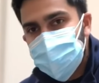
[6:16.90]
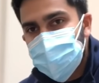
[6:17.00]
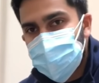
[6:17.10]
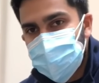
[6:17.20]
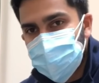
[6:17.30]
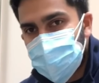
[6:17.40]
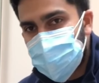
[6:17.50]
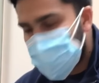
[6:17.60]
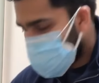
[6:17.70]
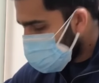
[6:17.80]
as well.
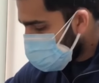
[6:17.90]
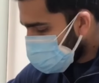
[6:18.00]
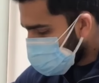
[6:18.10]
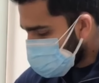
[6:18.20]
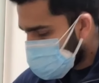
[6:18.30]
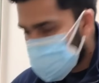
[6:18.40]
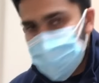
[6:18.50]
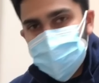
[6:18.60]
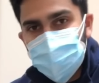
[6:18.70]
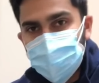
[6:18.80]
Hold here,
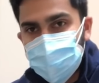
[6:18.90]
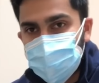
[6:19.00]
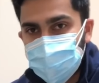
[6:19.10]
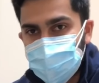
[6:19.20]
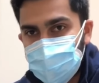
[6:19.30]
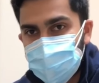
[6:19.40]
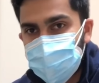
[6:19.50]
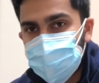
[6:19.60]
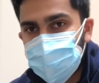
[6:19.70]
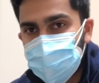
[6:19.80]
targeting your
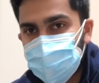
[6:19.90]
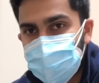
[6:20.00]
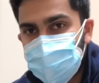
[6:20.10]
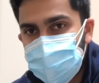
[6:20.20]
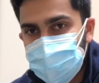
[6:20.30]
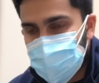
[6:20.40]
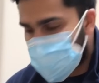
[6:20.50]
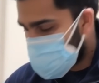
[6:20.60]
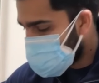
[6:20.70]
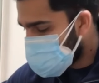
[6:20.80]
lateral ribs, and
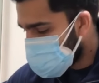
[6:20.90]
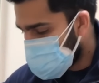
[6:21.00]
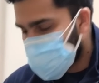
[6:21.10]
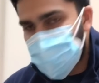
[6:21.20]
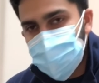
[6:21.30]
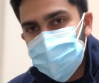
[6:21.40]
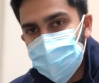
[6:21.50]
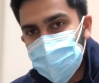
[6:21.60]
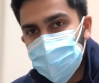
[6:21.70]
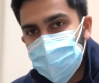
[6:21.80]
again you want to push out,
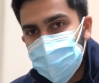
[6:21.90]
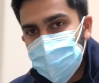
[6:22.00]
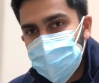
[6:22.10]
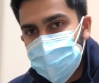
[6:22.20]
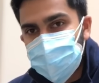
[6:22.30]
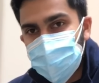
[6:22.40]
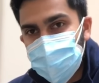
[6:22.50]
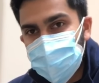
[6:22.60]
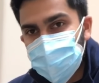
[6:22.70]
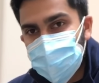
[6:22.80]
expand the
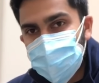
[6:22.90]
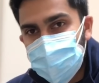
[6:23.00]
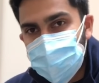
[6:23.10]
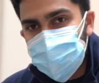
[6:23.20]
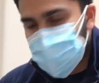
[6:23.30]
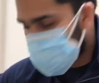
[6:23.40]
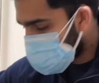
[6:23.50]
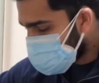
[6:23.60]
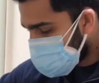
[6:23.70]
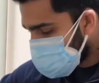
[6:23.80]
rib cage, push out
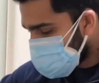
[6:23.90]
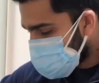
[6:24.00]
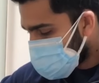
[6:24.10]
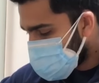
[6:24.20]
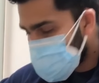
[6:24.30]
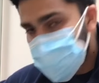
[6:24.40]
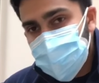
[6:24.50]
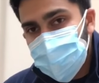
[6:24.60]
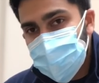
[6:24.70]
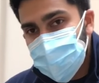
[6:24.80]
against their hand.
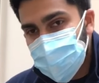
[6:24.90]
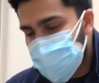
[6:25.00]
Okay,